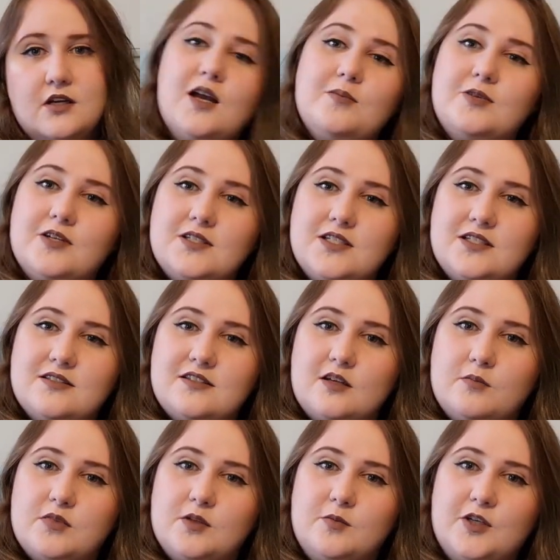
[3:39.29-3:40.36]
High protein
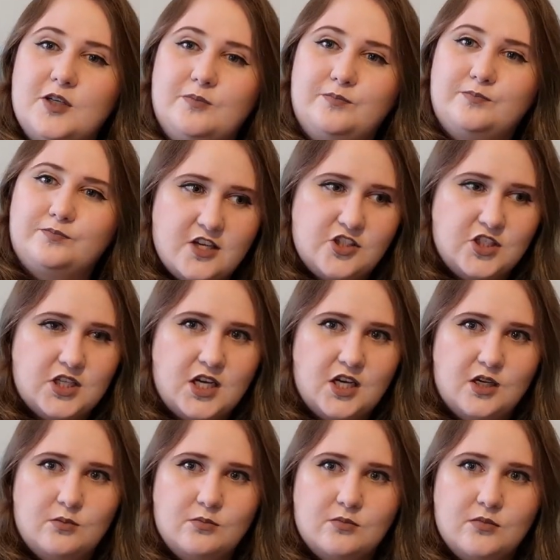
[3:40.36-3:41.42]
supplement, acacia
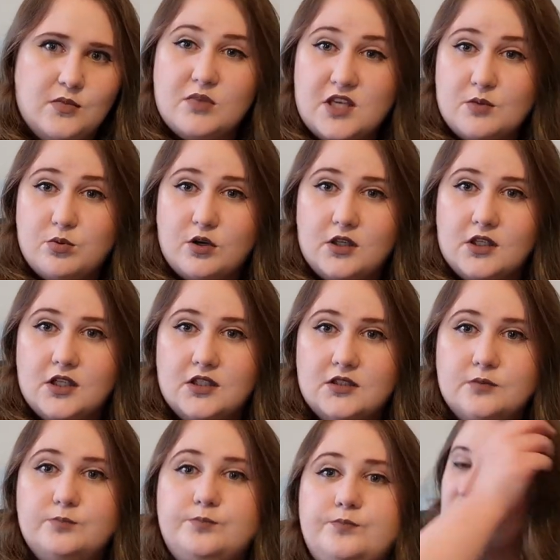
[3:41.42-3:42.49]
gum, bee
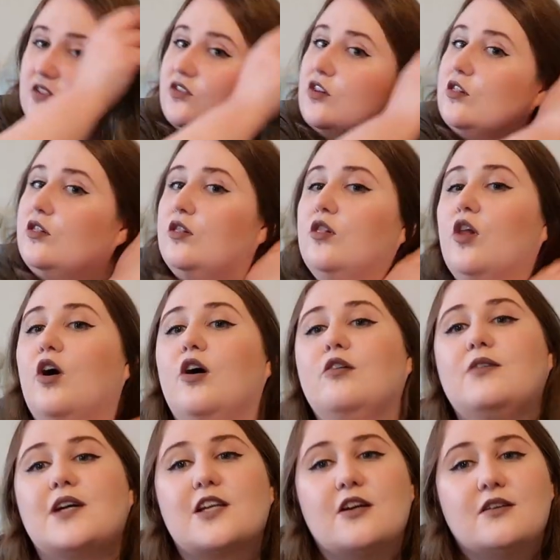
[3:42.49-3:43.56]
pollen. There's a lot
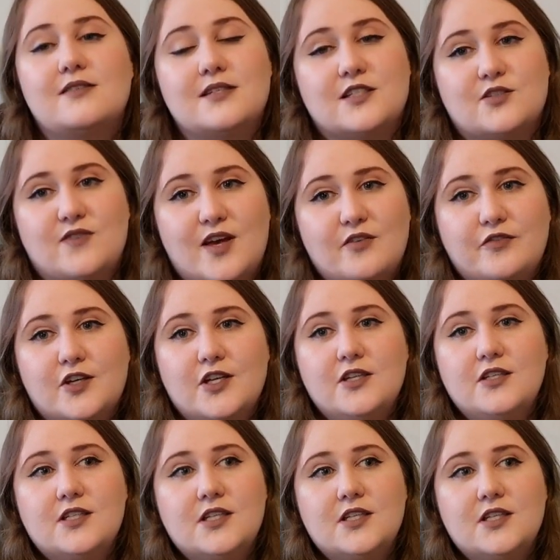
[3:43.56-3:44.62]
that goes into their
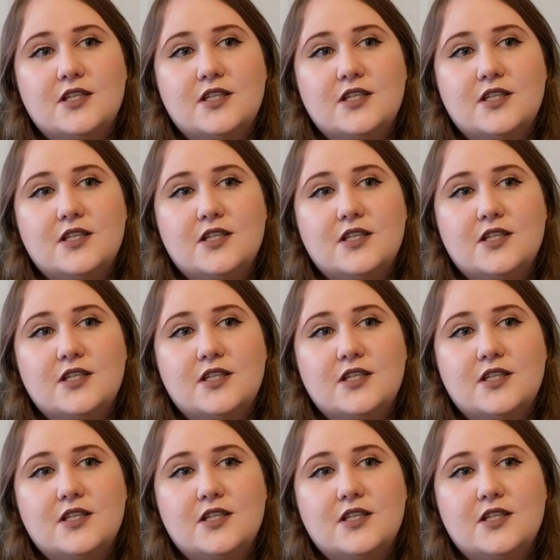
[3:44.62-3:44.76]
food.